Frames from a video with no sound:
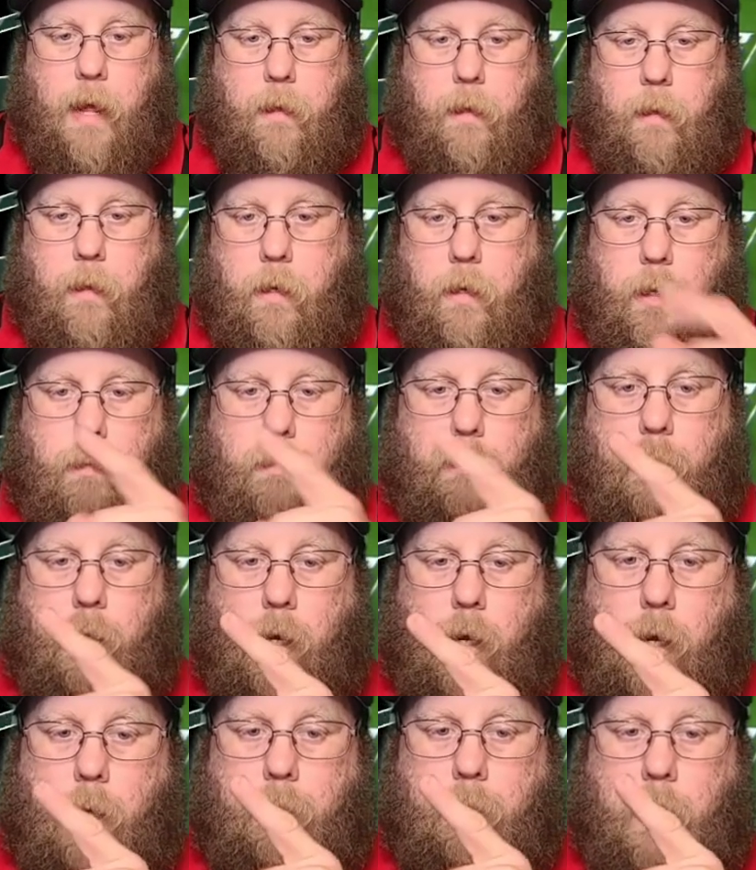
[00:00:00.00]
Look
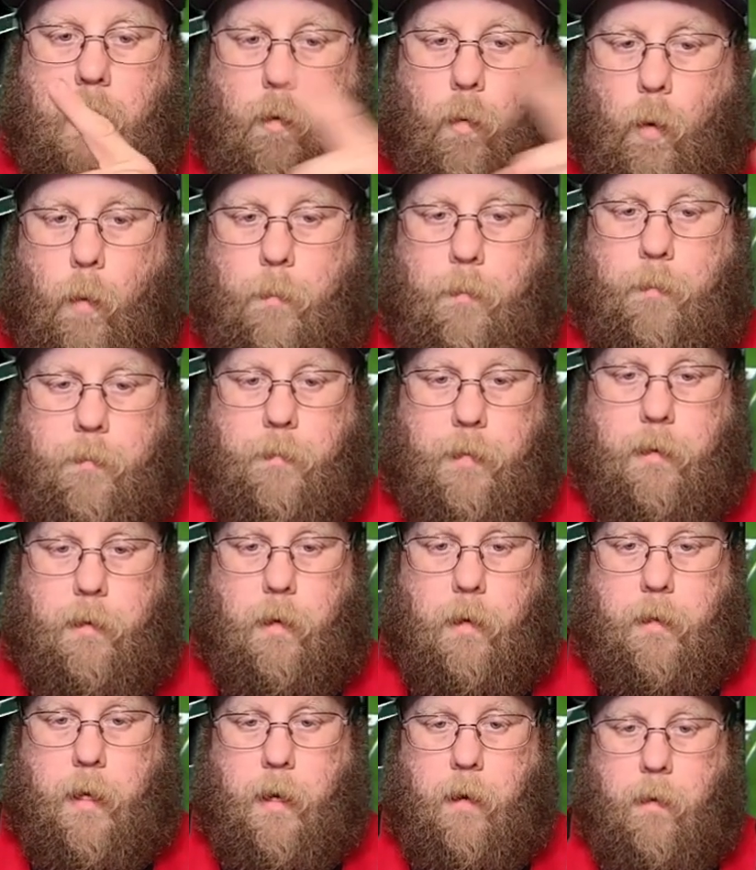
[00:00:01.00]
up there. Whoop, right
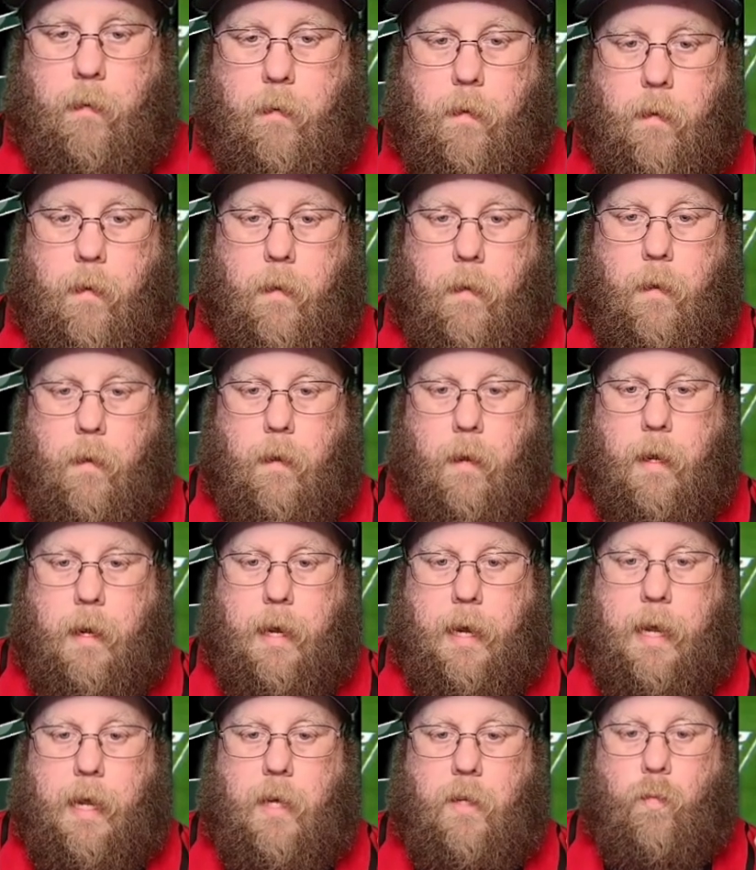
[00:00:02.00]
there.
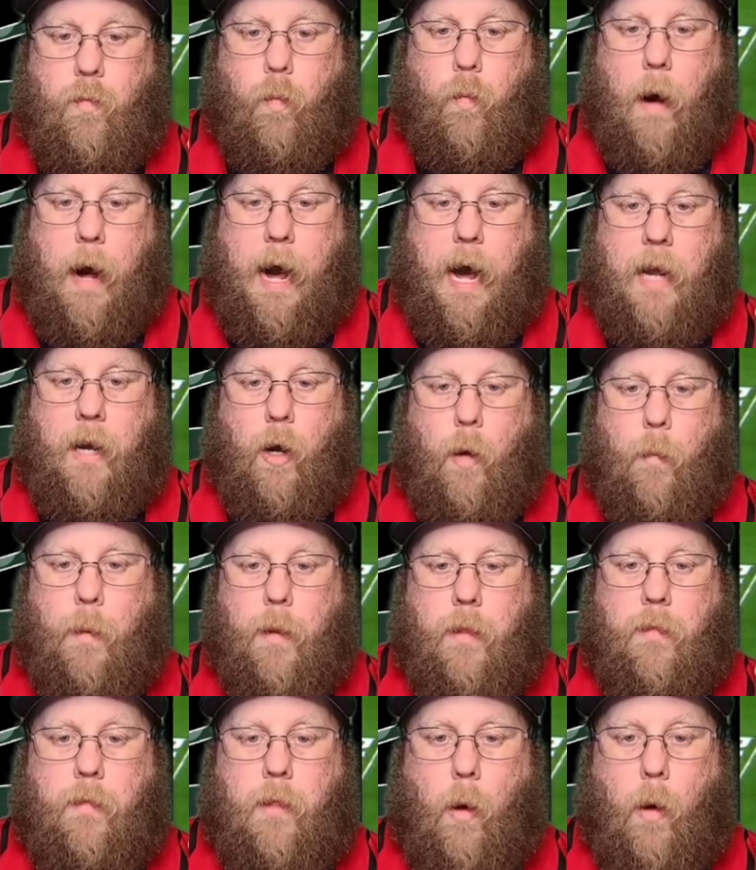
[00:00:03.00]
He is wide
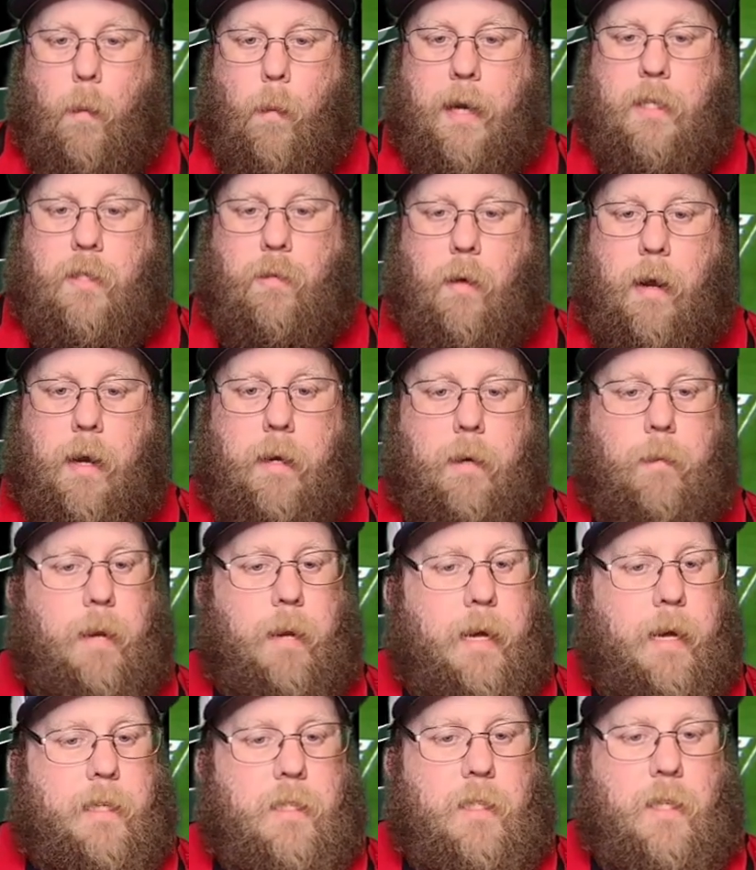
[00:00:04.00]
open. Nobody's around him. Now,
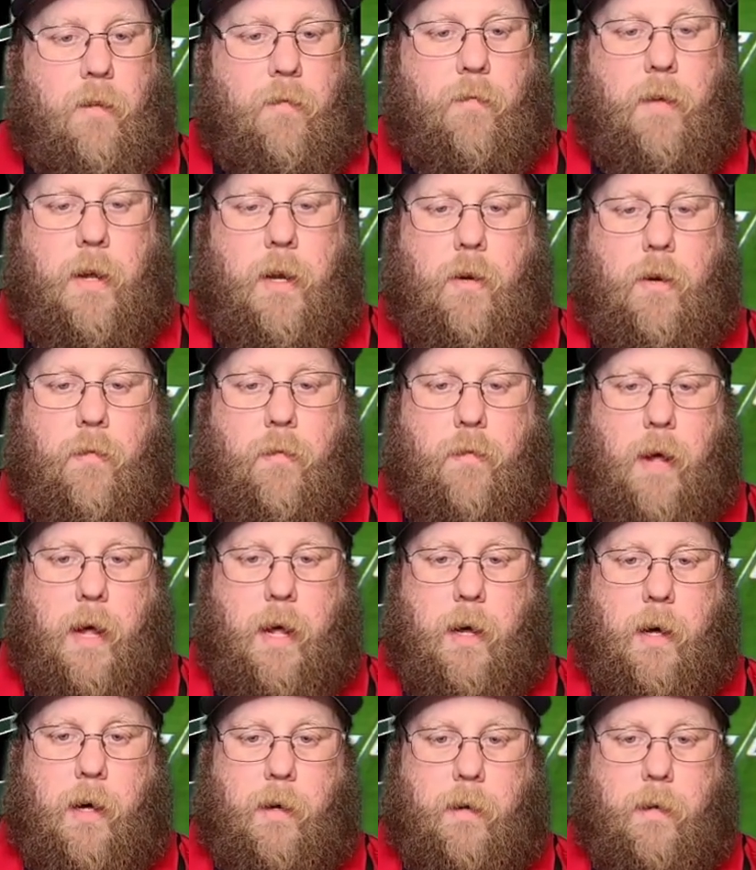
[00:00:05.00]
his defender
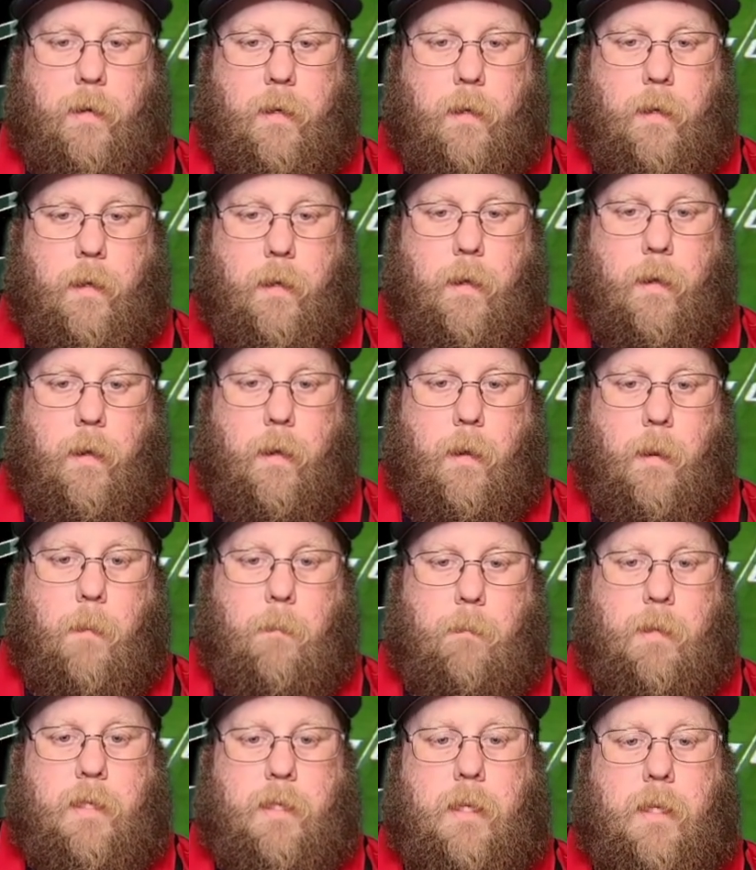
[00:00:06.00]
fell,
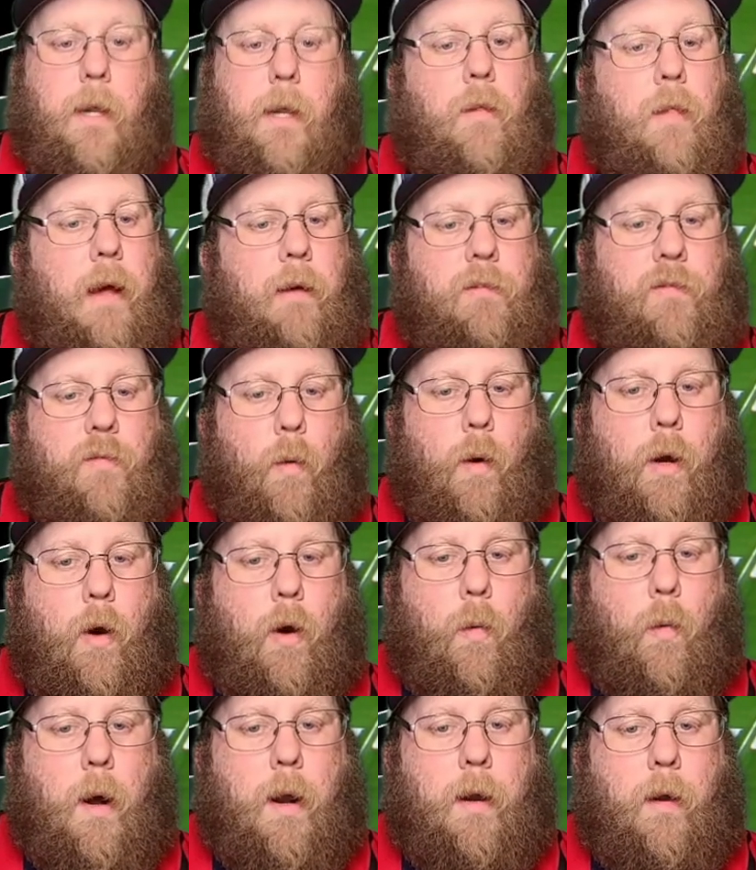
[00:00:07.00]
but still, that was
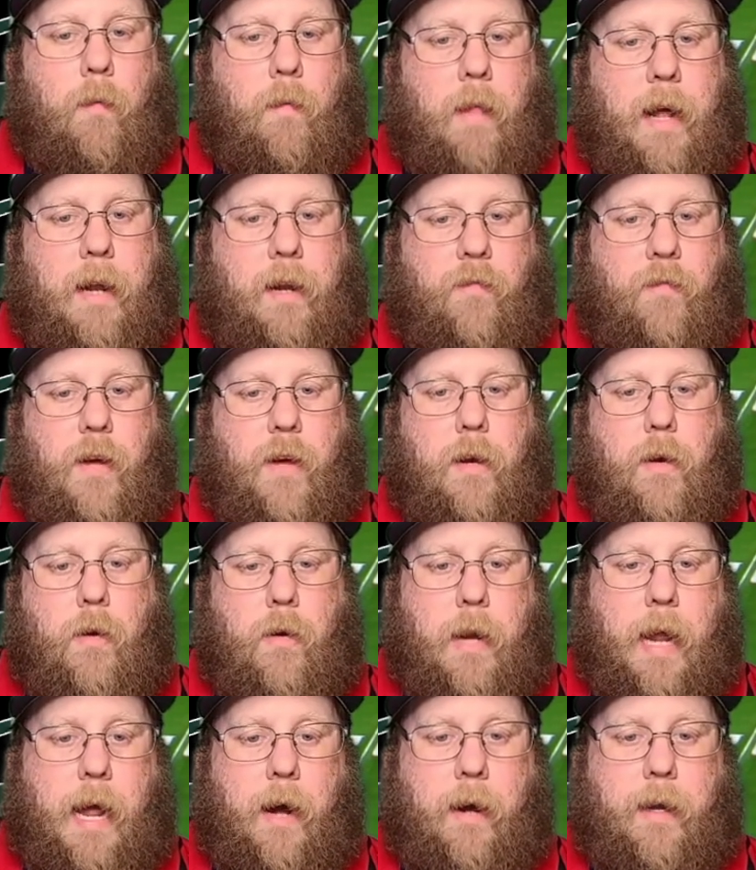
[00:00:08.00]
one-on-one on that defender.
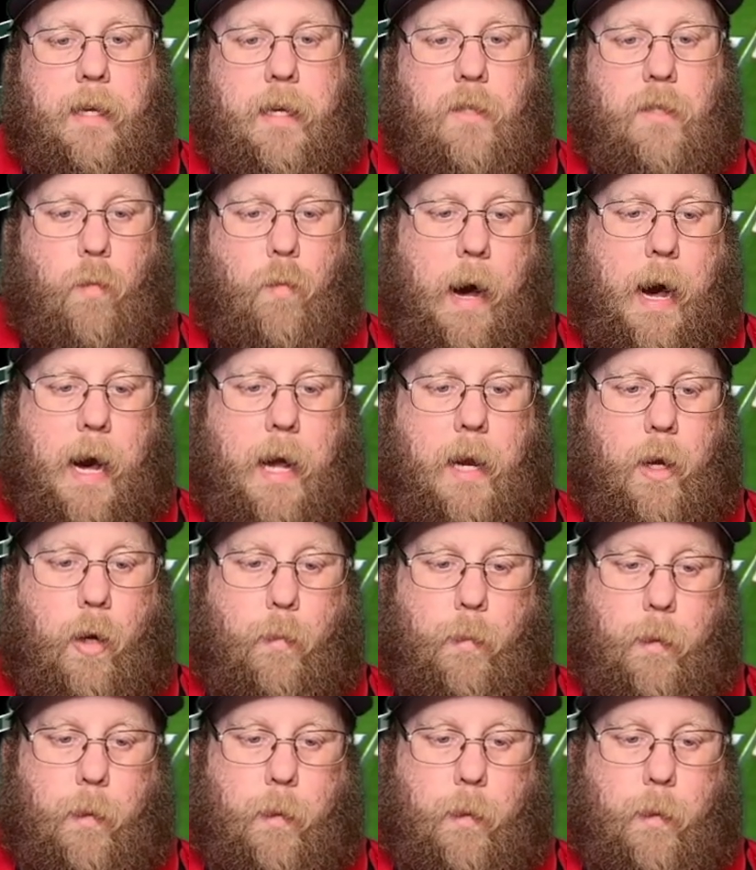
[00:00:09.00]
Now he's wide open.